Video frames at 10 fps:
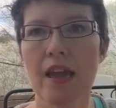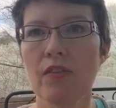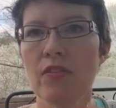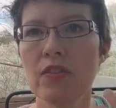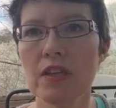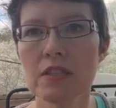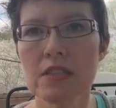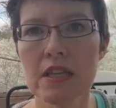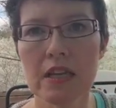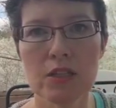and the
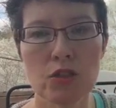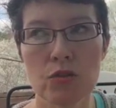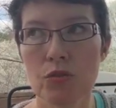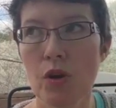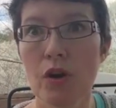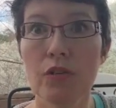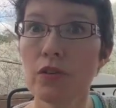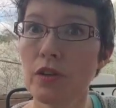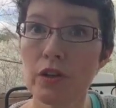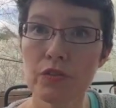things that I do
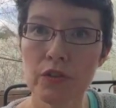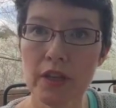over and over